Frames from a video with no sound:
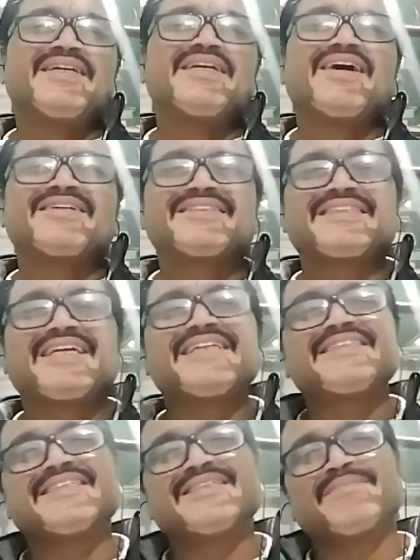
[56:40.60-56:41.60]
He
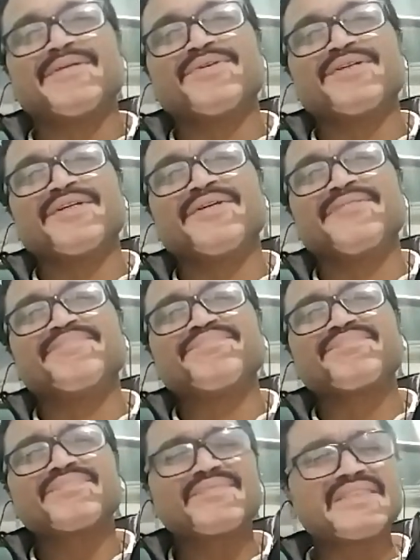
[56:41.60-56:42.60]
understands its beauty.
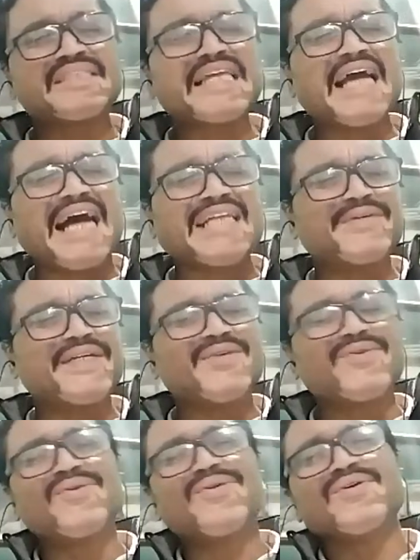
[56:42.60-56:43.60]
As we
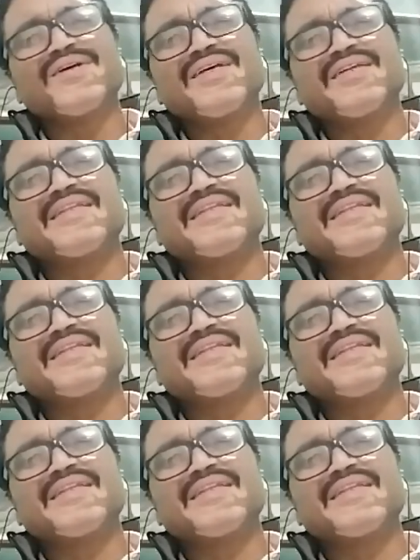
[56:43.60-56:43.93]
know